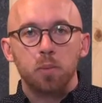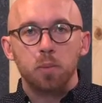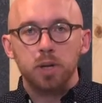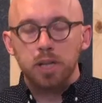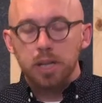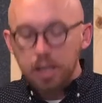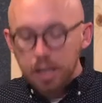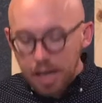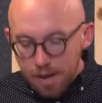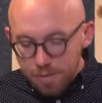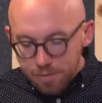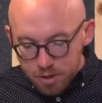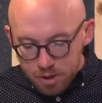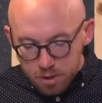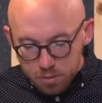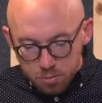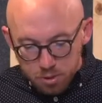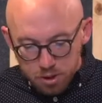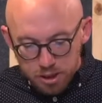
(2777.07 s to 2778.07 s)
When left
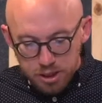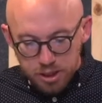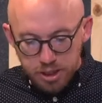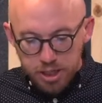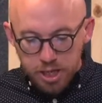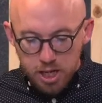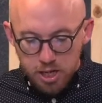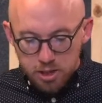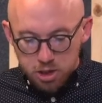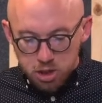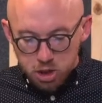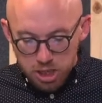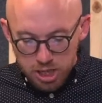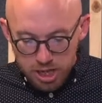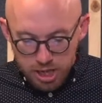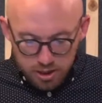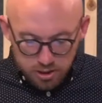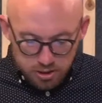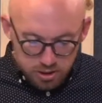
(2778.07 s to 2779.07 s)
completely
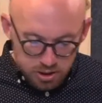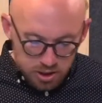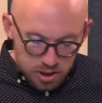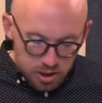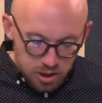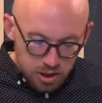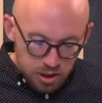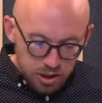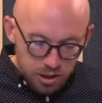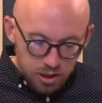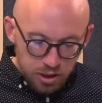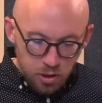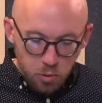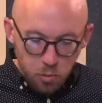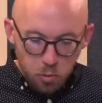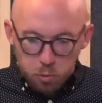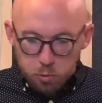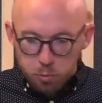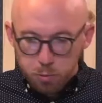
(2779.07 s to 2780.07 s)
unchecked, you know,
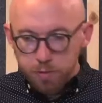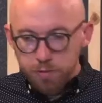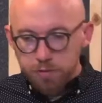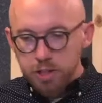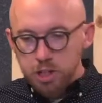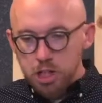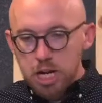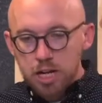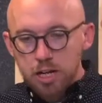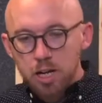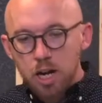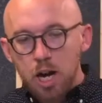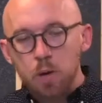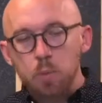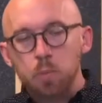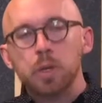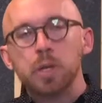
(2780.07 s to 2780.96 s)
would we reject God?